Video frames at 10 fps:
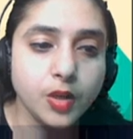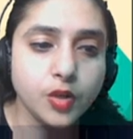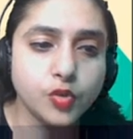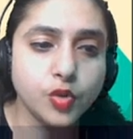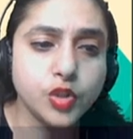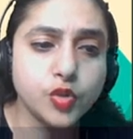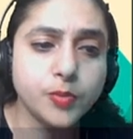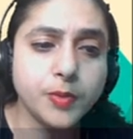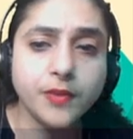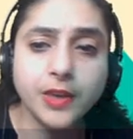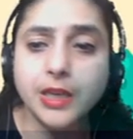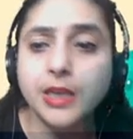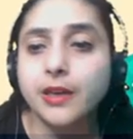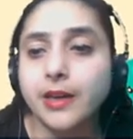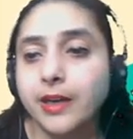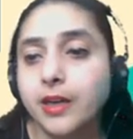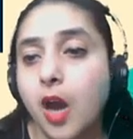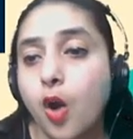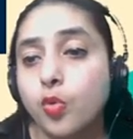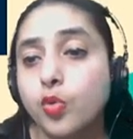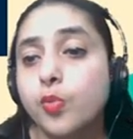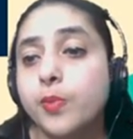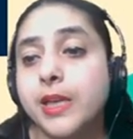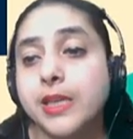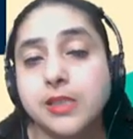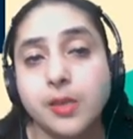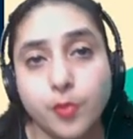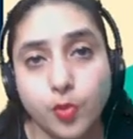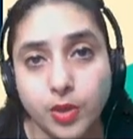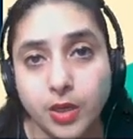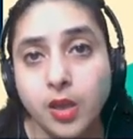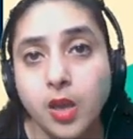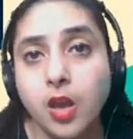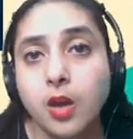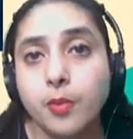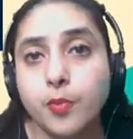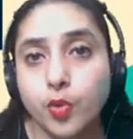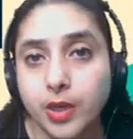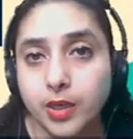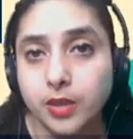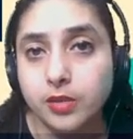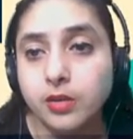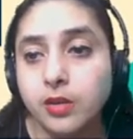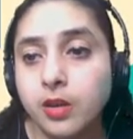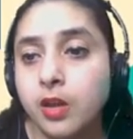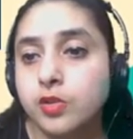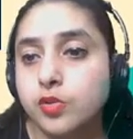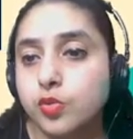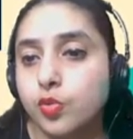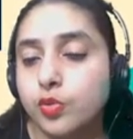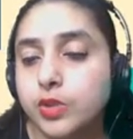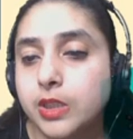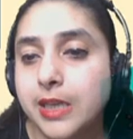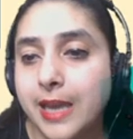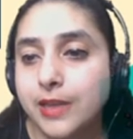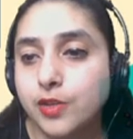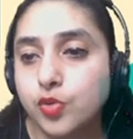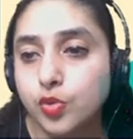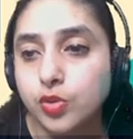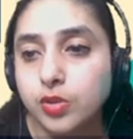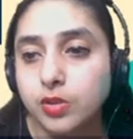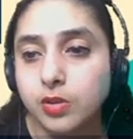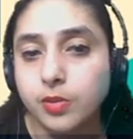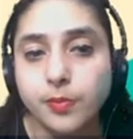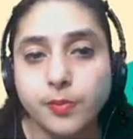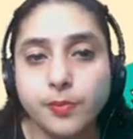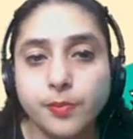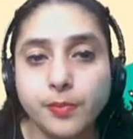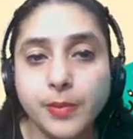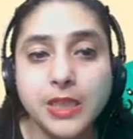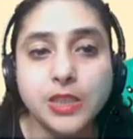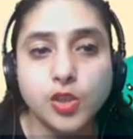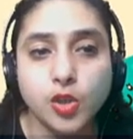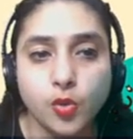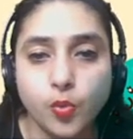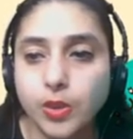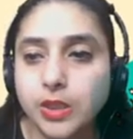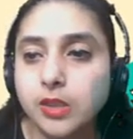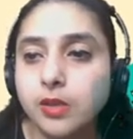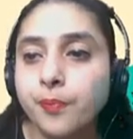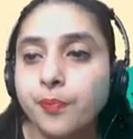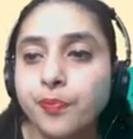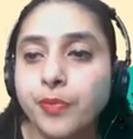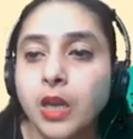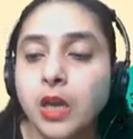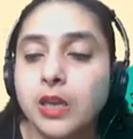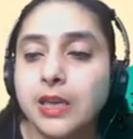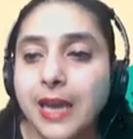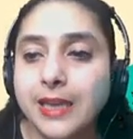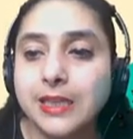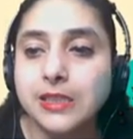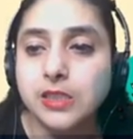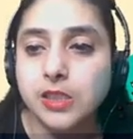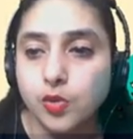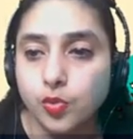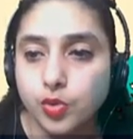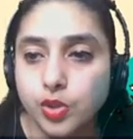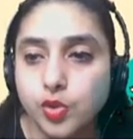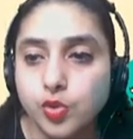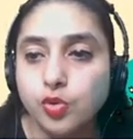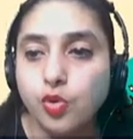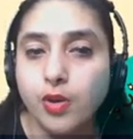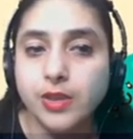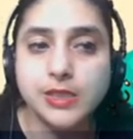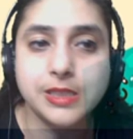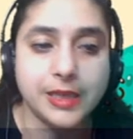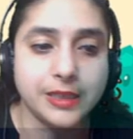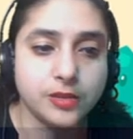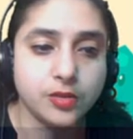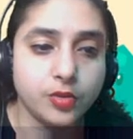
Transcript: So it should be very correct how to place a protractor. So the line should meet with the line at 0. It should coincide.